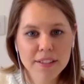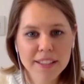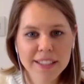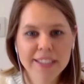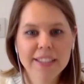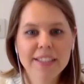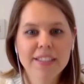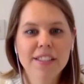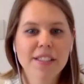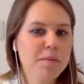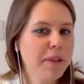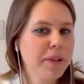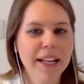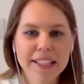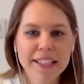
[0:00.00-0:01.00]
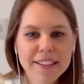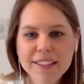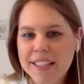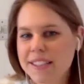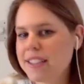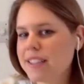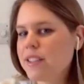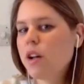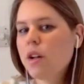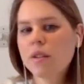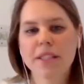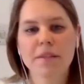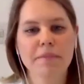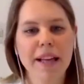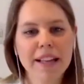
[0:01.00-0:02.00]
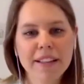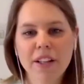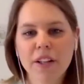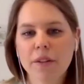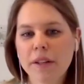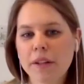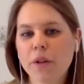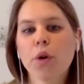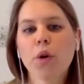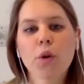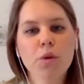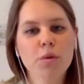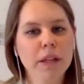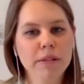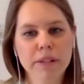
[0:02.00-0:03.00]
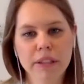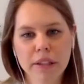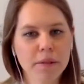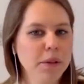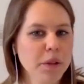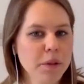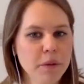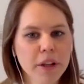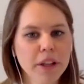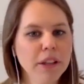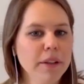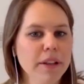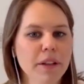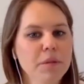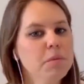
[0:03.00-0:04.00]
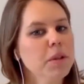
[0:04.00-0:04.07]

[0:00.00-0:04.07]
They're just planning, they're just holding back and going, who do I really want to work with?